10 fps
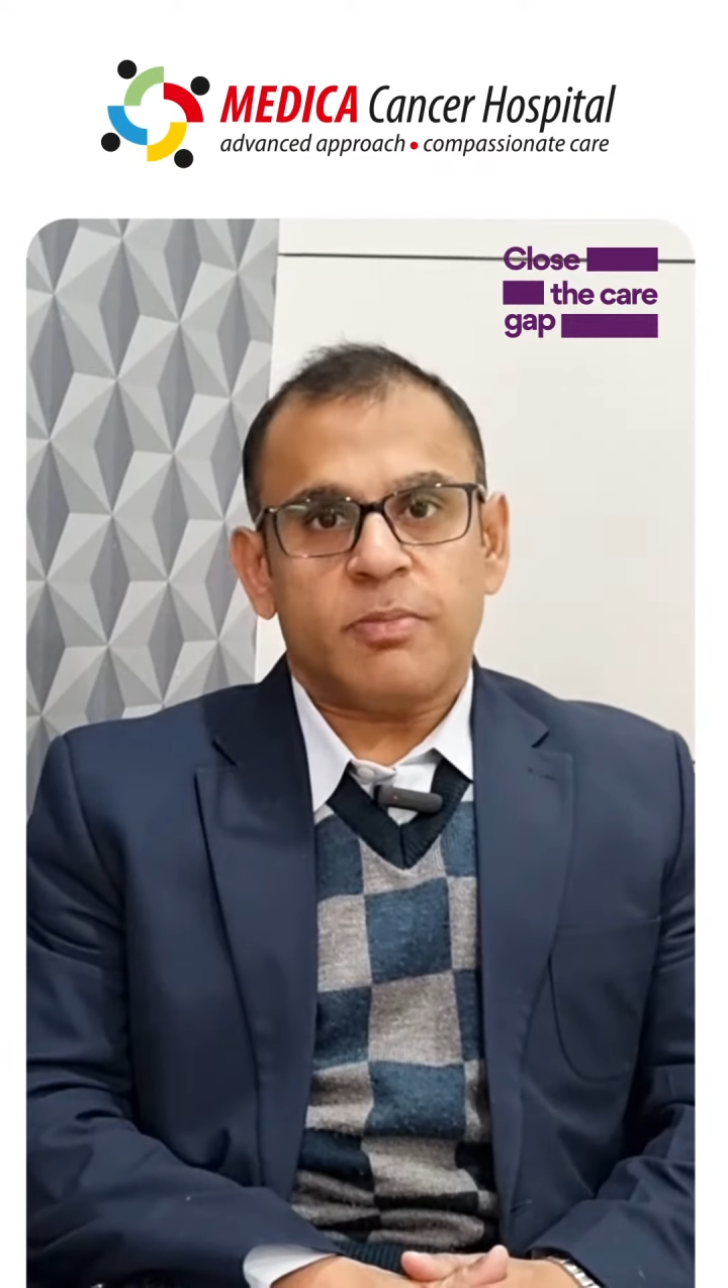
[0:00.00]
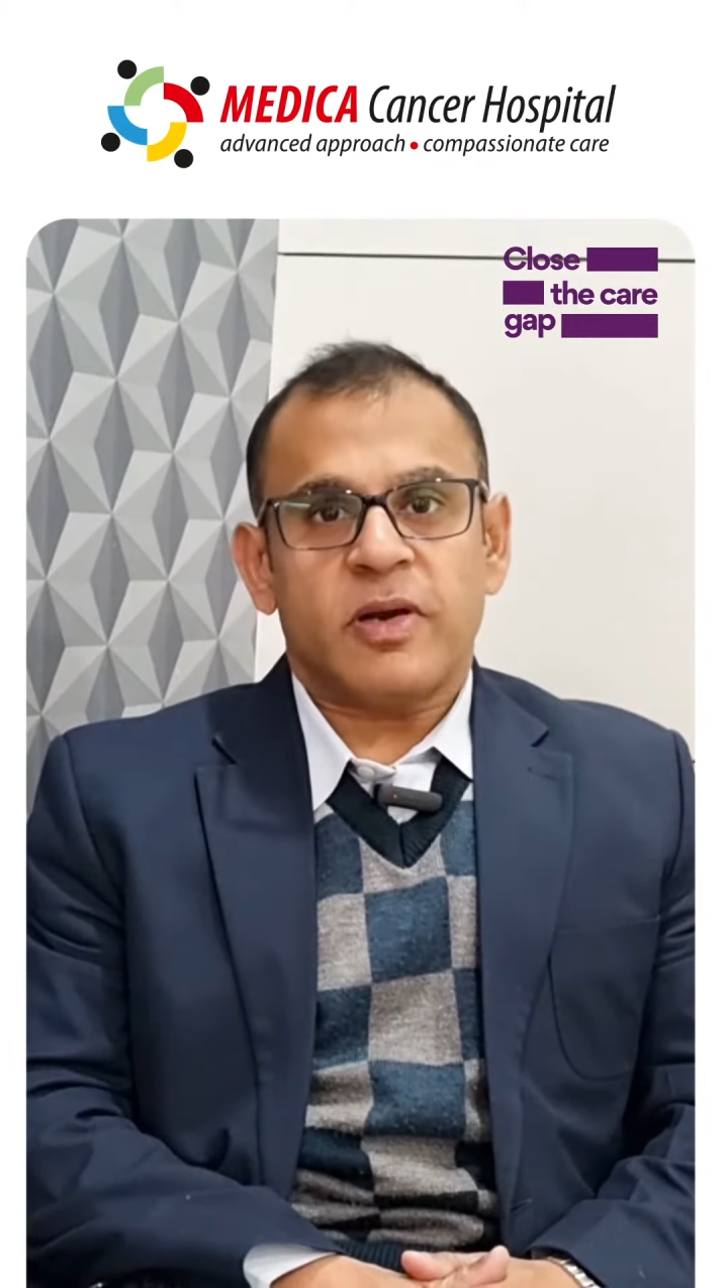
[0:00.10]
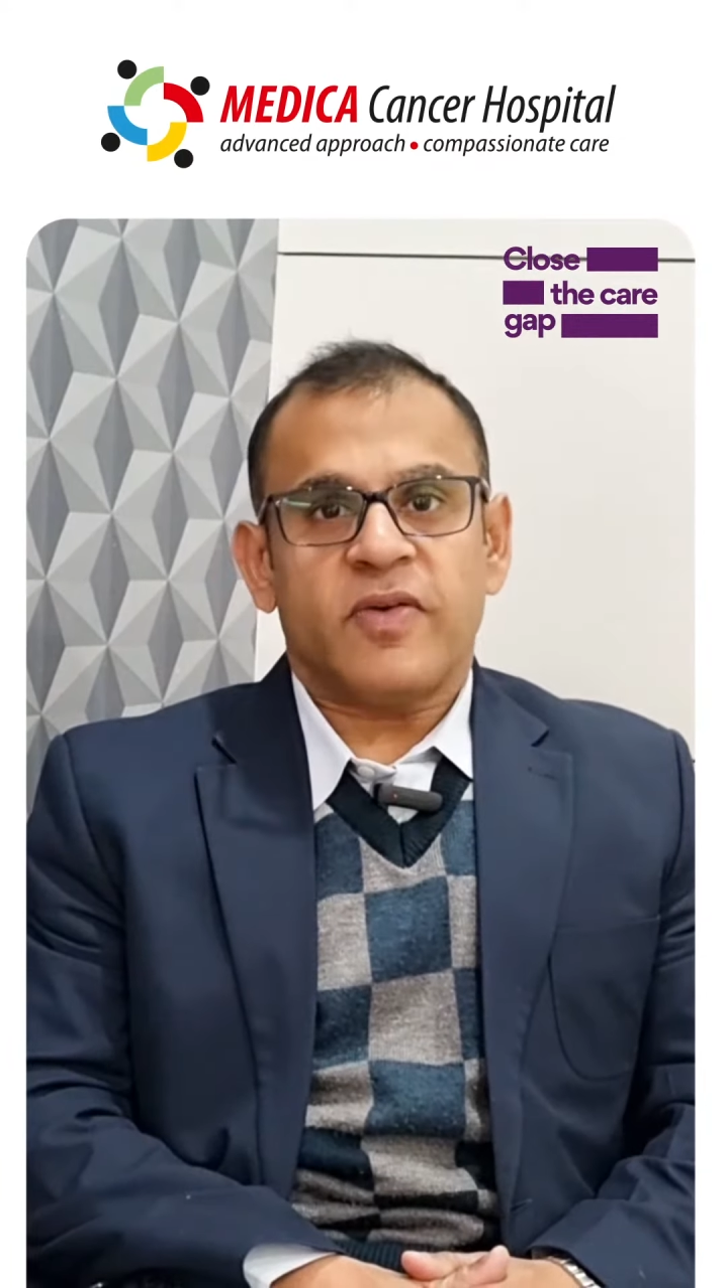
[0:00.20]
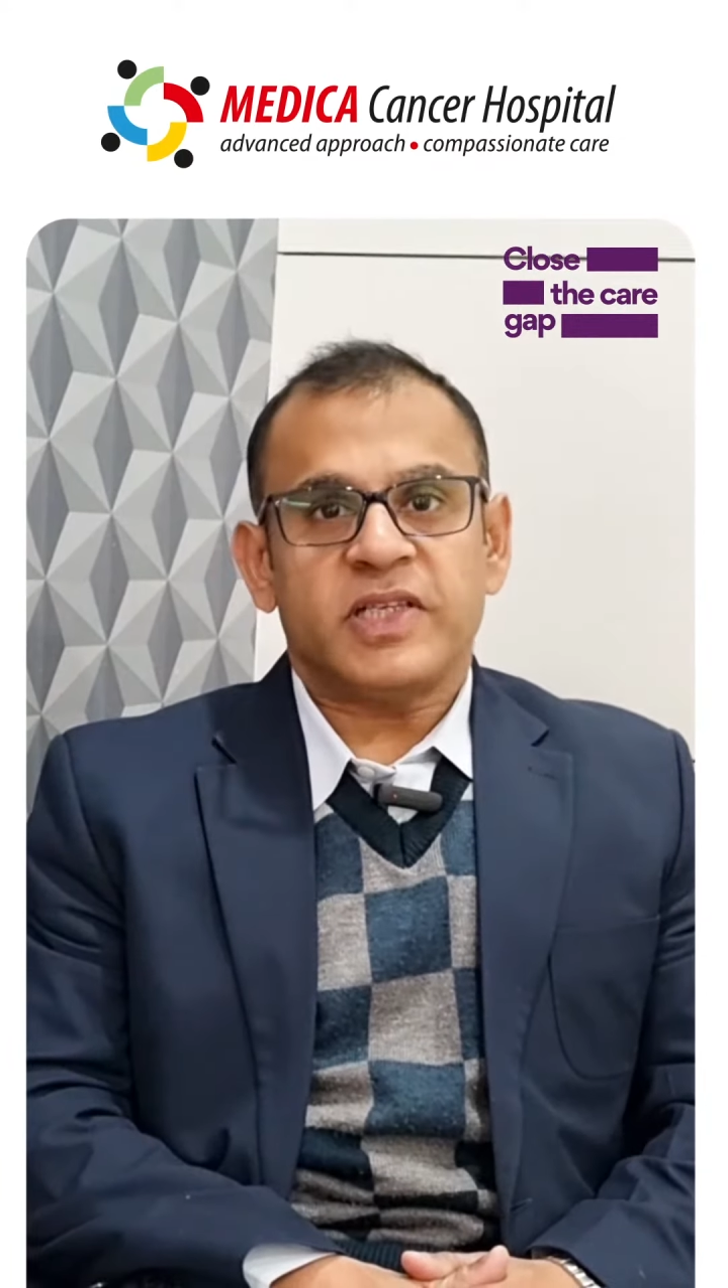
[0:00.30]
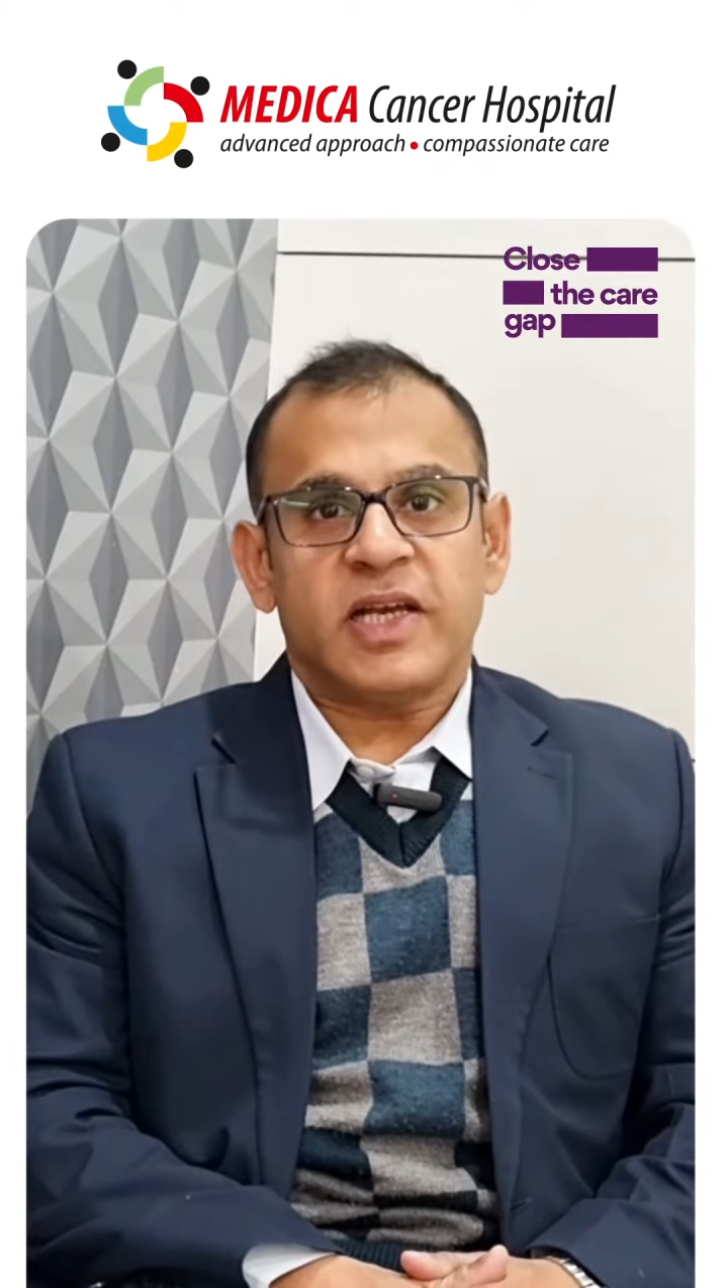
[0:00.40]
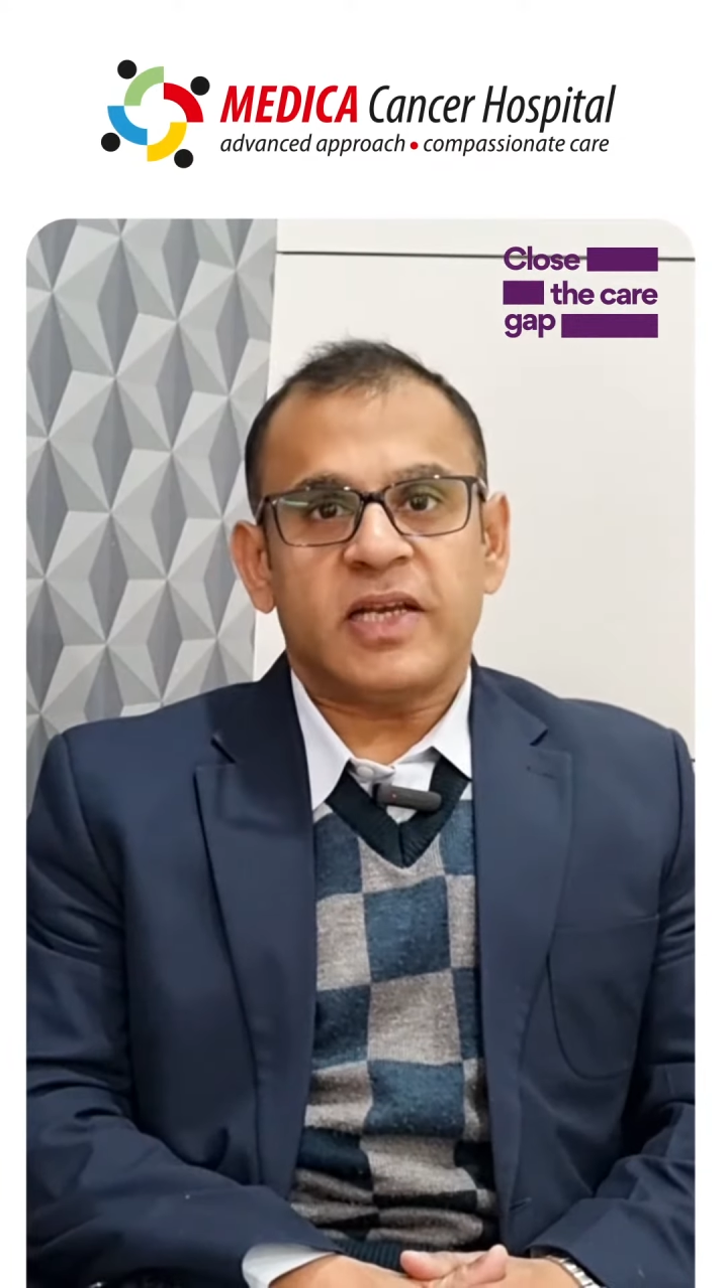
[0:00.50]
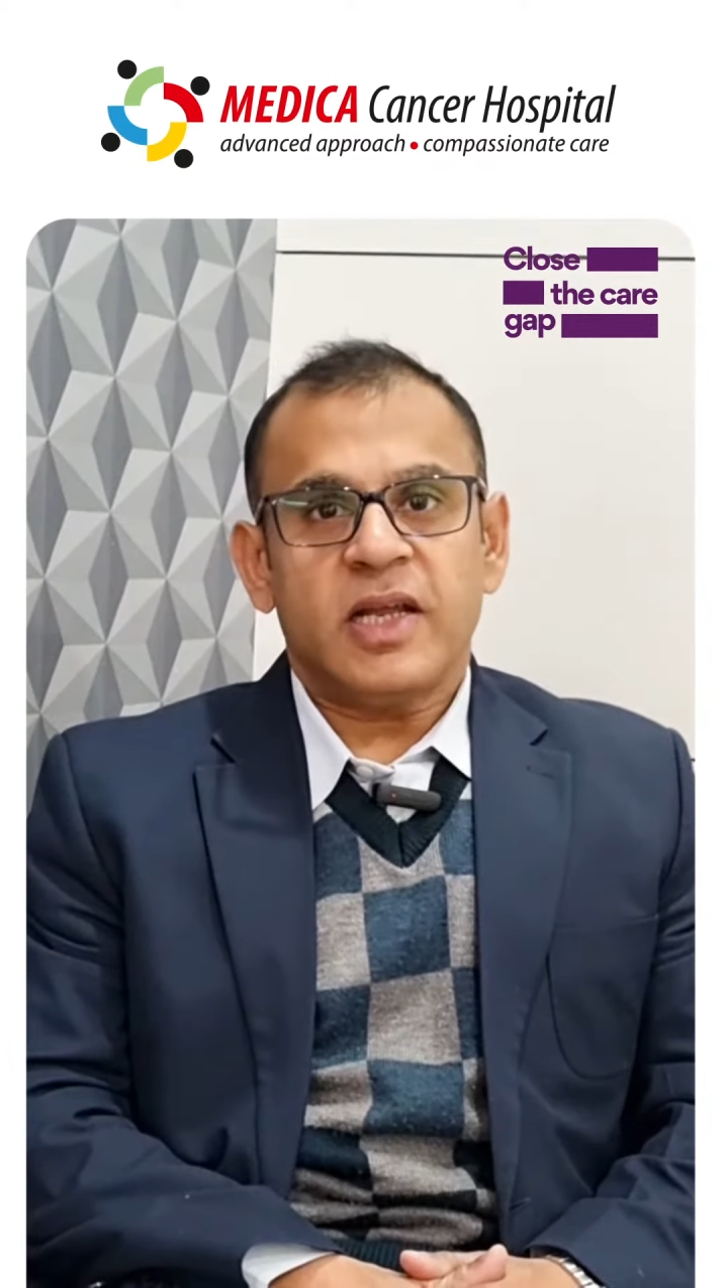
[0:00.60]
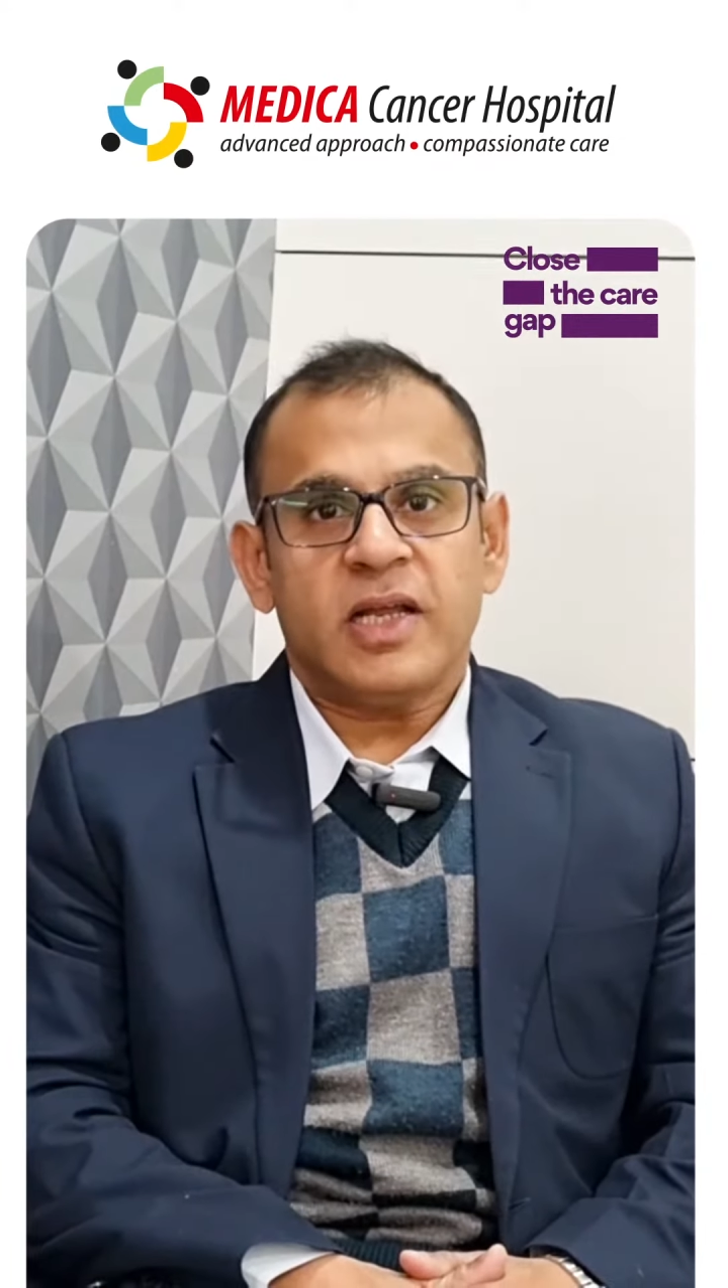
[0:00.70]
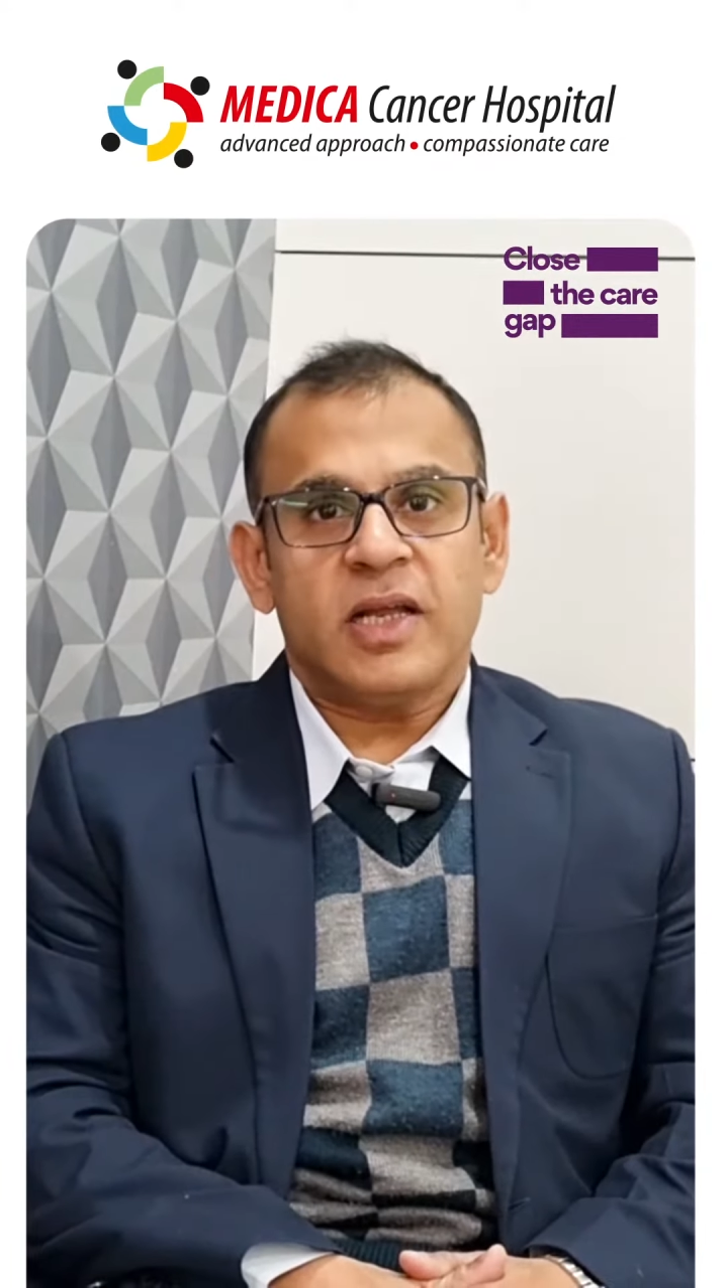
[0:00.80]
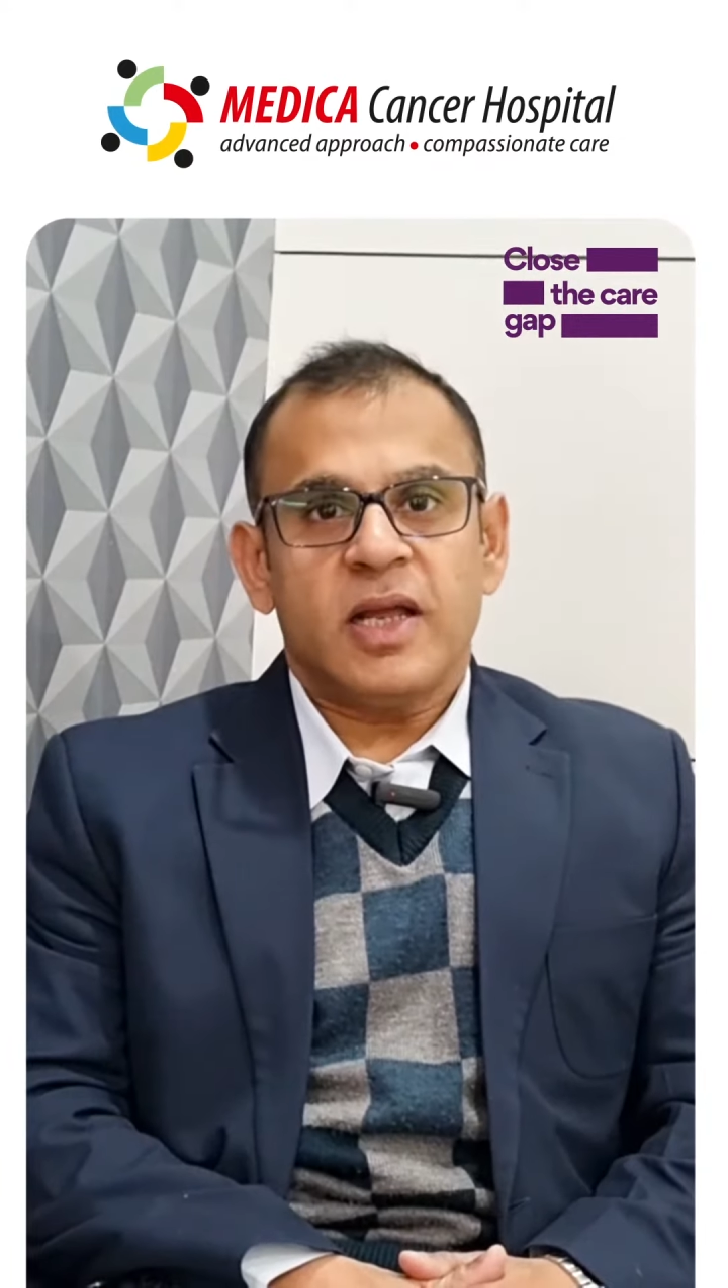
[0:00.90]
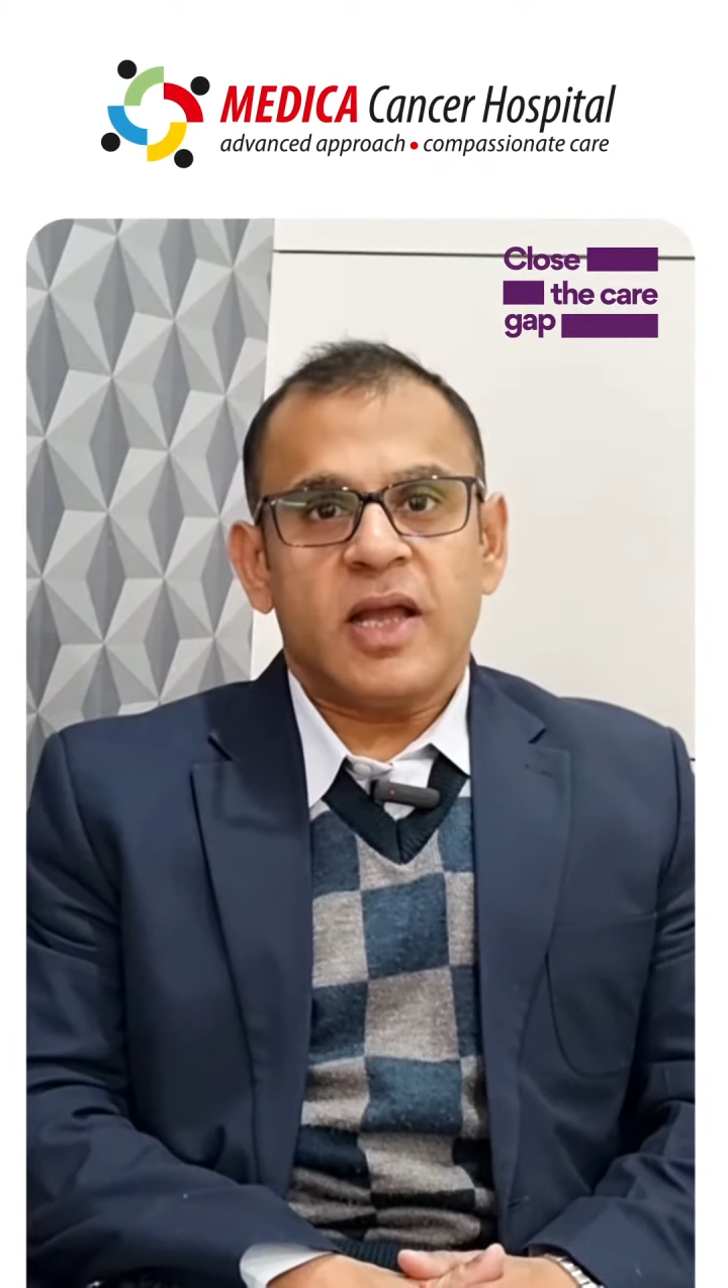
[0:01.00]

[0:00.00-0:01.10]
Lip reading: per vagina,